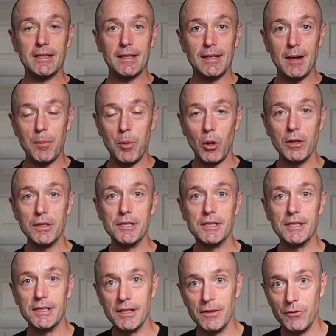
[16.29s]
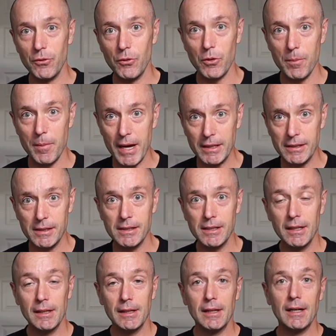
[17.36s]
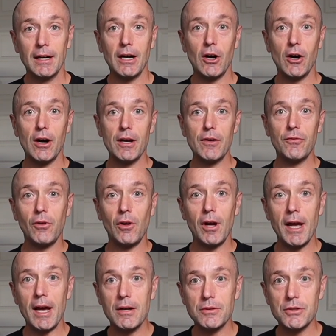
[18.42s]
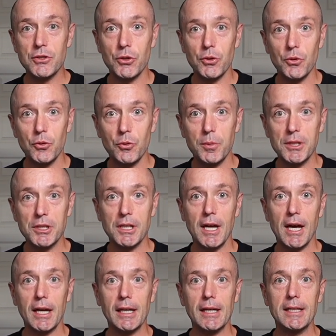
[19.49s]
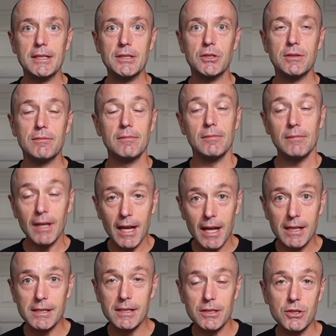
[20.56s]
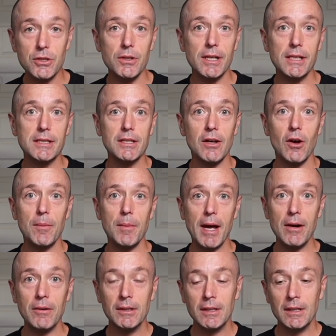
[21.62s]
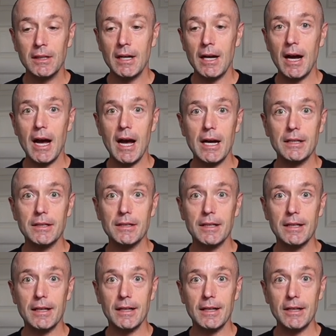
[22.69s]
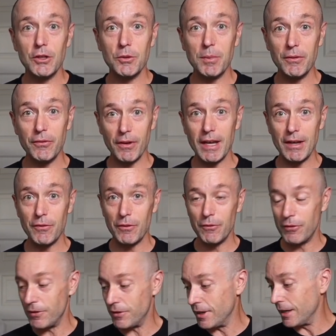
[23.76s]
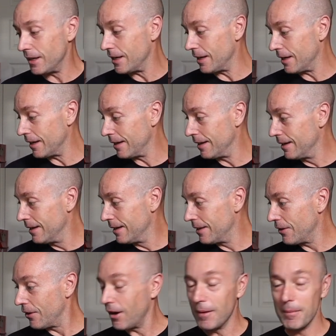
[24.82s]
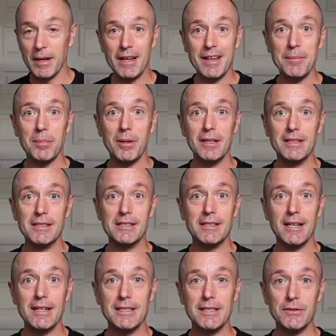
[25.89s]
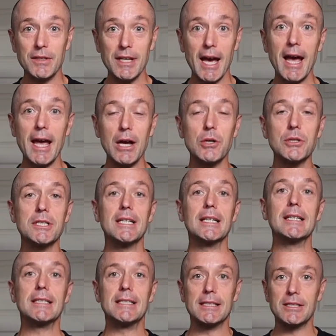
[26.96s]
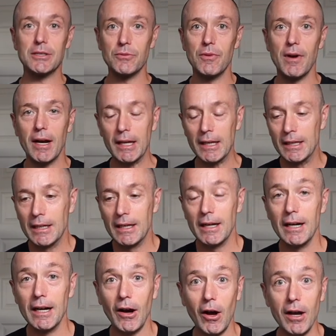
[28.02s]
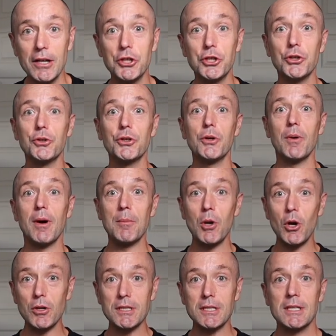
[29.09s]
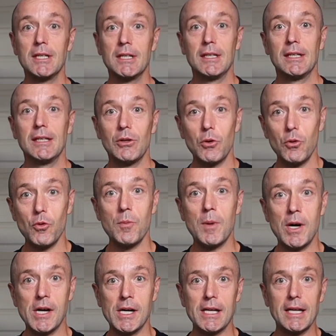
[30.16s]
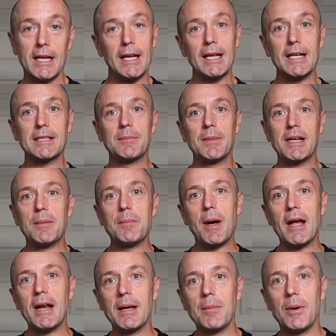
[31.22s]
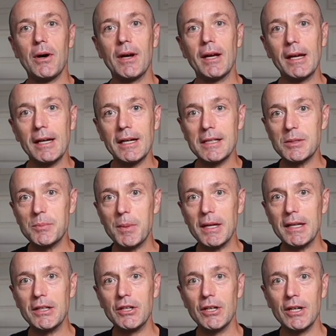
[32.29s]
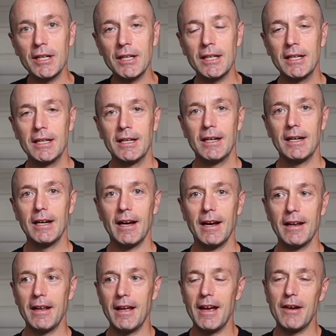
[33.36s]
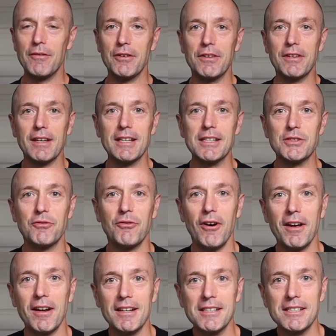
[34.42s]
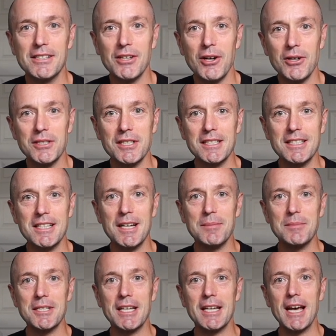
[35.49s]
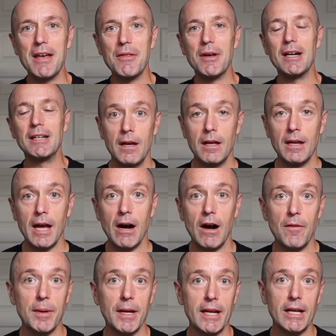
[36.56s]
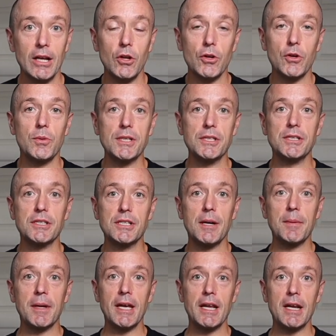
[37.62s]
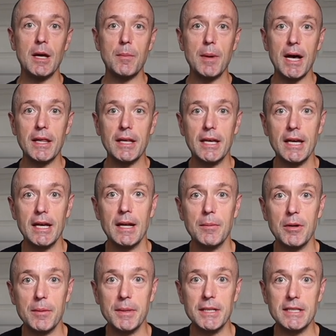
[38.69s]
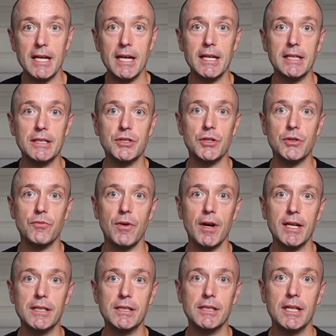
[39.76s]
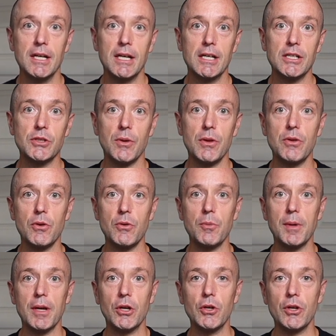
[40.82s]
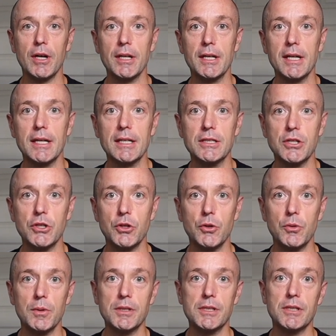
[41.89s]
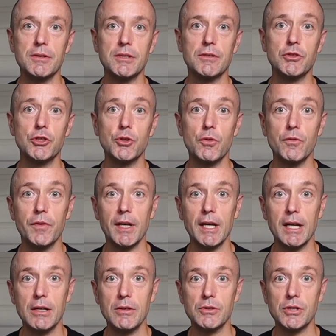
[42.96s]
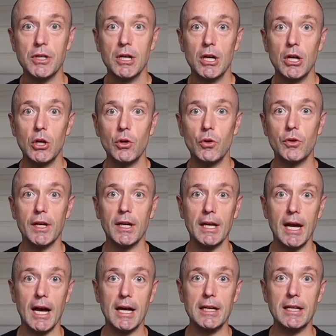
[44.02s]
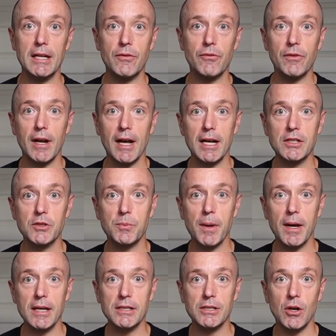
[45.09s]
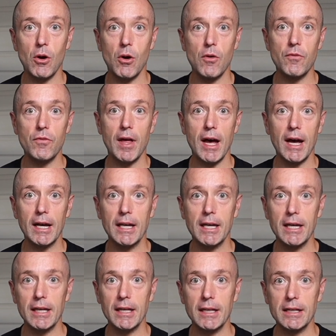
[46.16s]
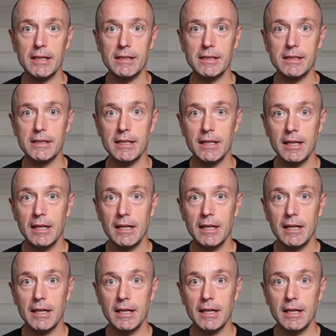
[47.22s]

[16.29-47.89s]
Apologies for the mess. I fly out to Bishkek in less than 2 days time now, and you'd be forgiven for thinking that I'm in a complete state of chaotic disarray. I assure you I'm not. All my last minute panic buying has been done and everything is finally starting to come together. Now, I've been getting a lot of questions coming in about the kit I'm going to be taking to the race, so I thought it would be a good idea to do a series of short videos looking at different aspects of that kit list.